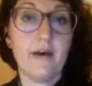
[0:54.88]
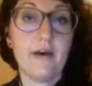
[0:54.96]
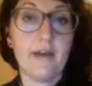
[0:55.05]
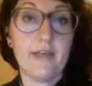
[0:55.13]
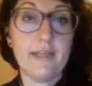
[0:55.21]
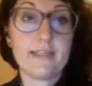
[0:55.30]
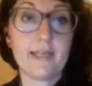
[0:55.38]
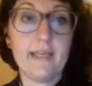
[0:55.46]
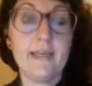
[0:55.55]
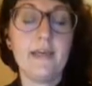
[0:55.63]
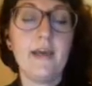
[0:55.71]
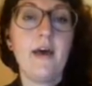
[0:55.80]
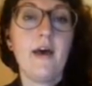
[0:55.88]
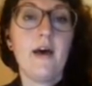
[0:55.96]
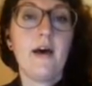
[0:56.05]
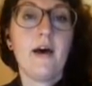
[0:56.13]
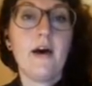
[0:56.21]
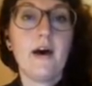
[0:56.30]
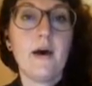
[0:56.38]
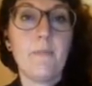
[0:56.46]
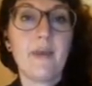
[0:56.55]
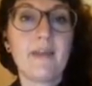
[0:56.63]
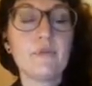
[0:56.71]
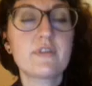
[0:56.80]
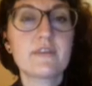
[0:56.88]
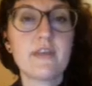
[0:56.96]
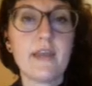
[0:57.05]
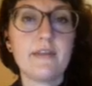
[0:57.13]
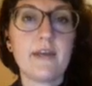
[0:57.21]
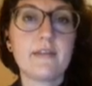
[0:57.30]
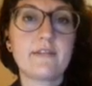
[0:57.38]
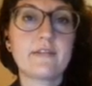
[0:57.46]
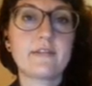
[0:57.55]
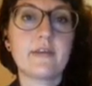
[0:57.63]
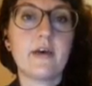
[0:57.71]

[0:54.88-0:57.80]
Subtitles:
in Italy. But I would say that